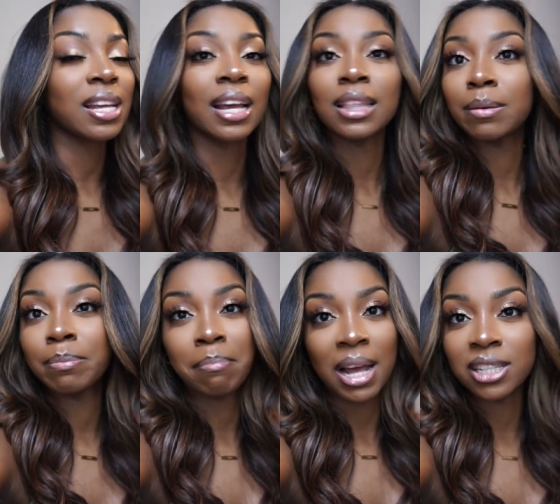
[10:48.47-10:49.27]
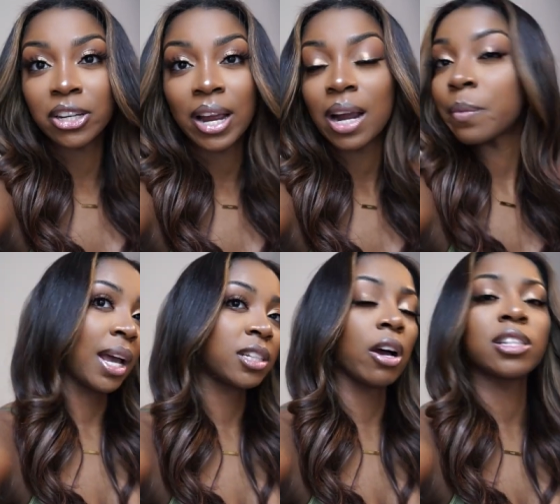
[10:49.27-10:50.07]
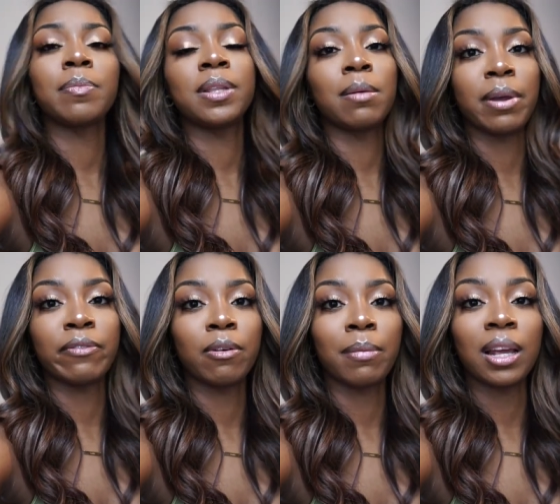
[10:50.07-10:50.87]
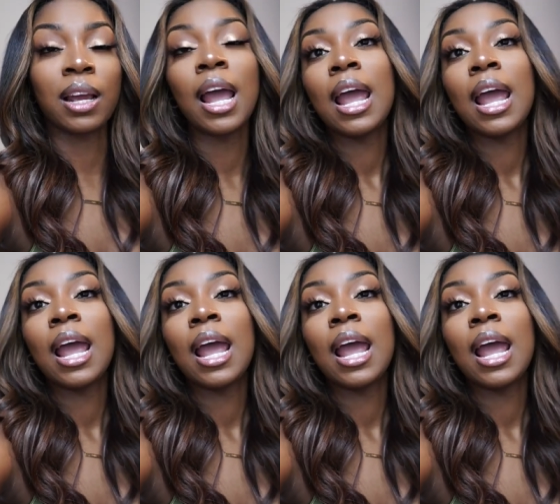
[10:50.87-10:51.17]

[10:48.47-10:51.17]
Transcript: and get them matched to your hair. Yeah, she also put them in for me